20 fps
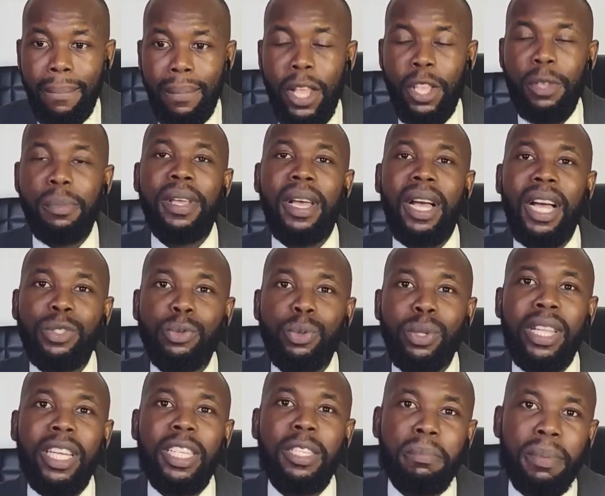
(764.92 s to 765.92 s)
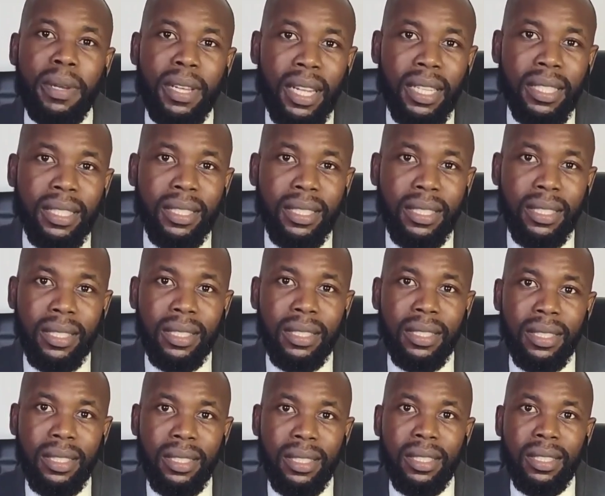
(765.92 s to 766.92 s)
Now you may ask, what are the penalties?
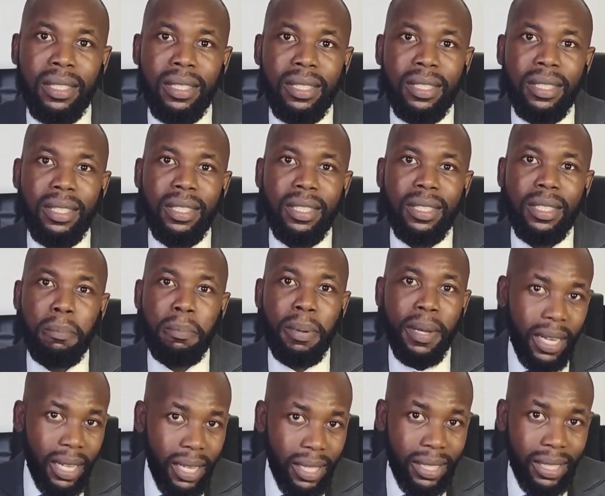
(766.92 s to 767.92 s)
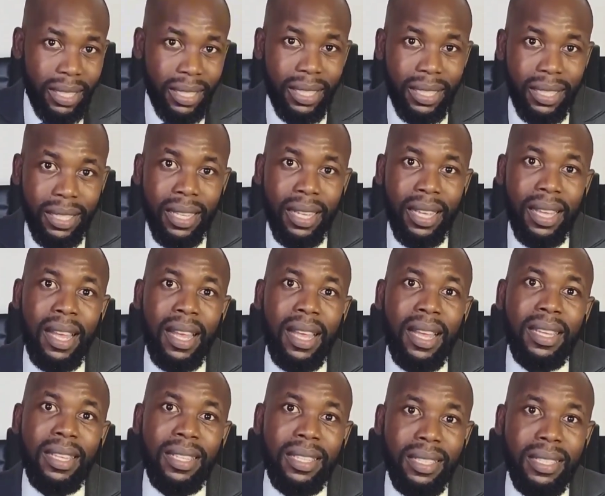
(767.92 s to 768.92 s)
The penalties
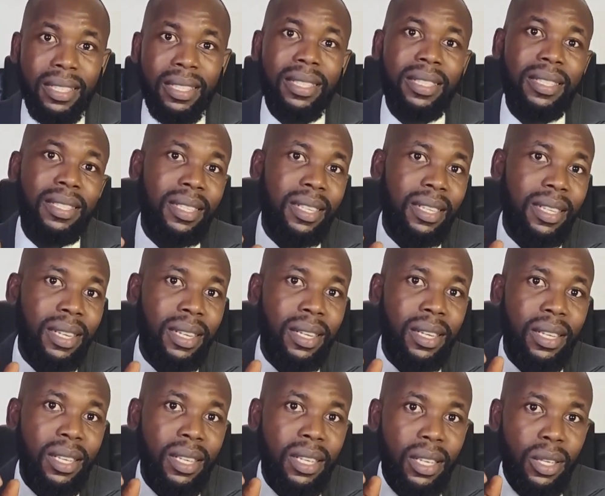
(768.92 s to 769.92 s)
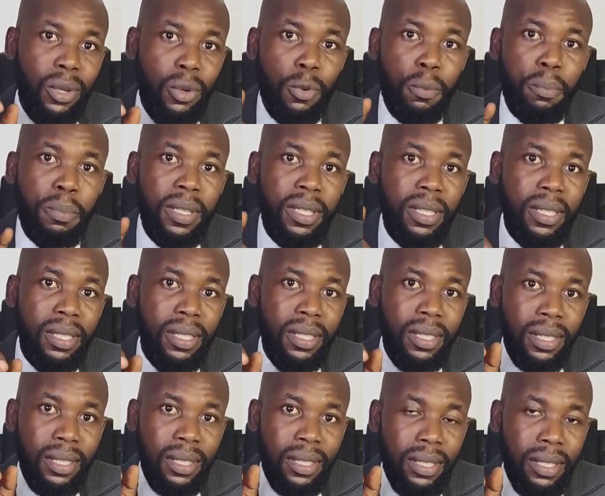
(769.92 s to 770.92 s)
is a whopping
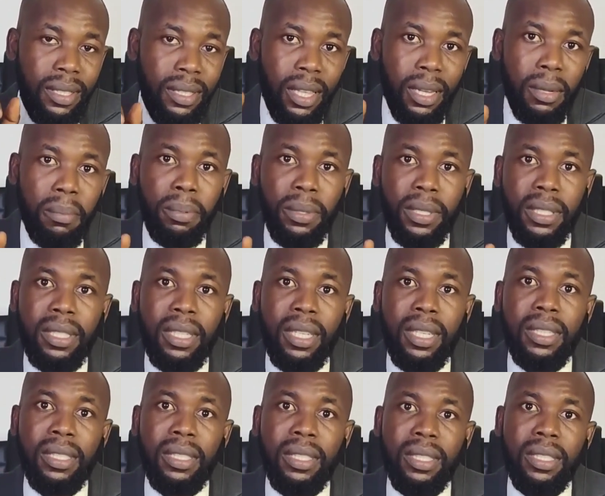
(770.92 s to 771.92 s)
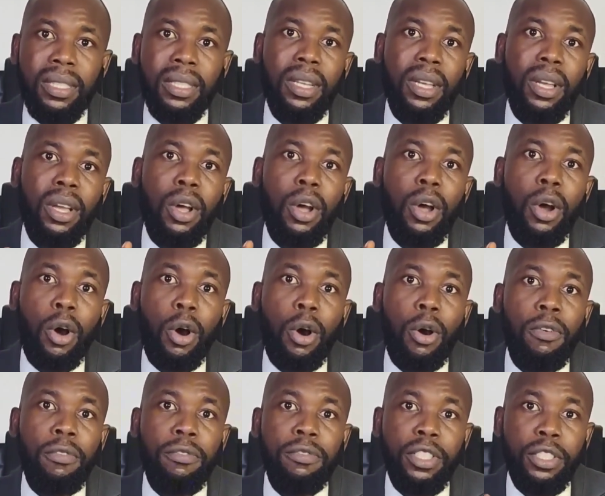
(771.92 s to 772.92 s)
10%
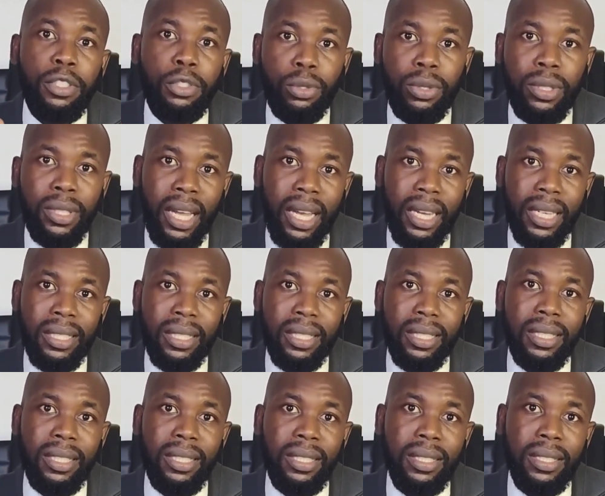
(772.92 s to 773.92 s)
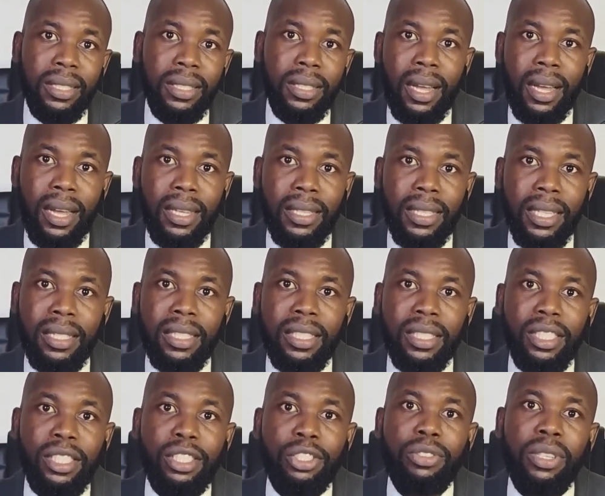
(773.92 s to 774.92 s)
of the due taxes, and then the
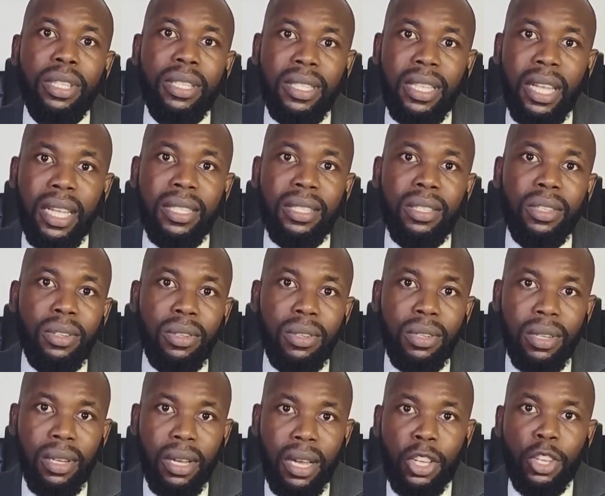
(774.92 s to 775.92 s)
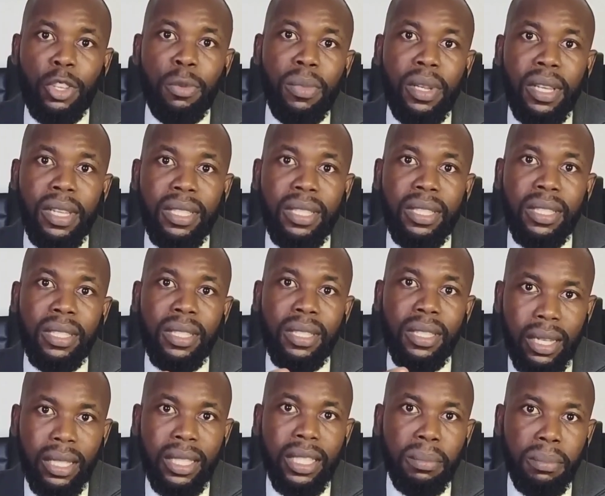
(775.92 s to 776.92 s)
interest starts accumulating
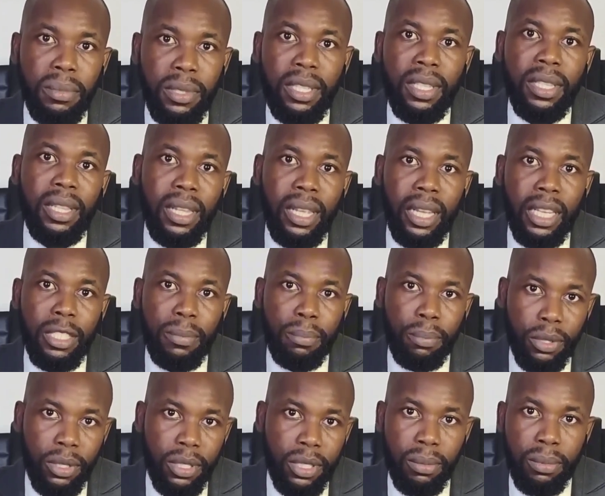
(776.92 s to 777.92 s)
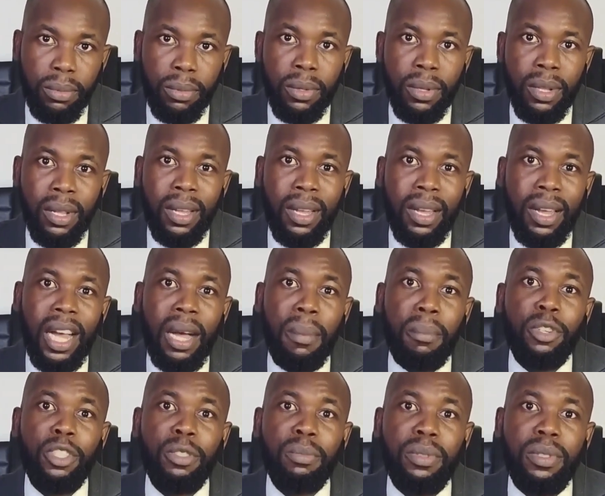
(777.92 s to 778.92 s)
as immediately as possible and
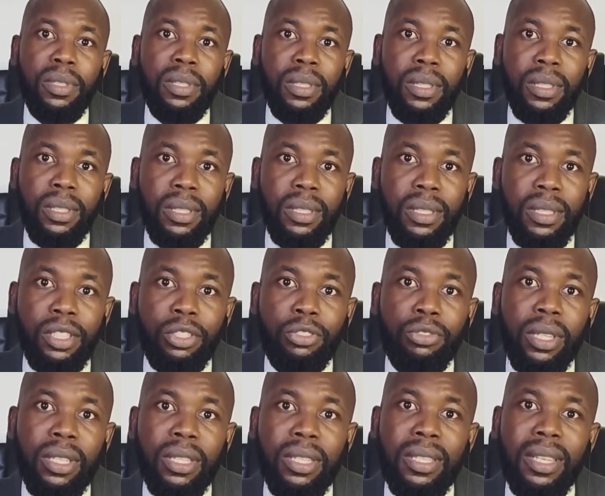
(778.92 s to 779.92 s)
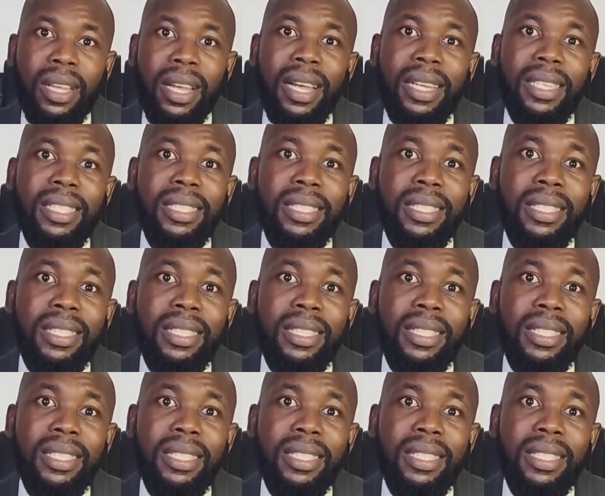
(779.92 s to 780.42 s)
must be interest at the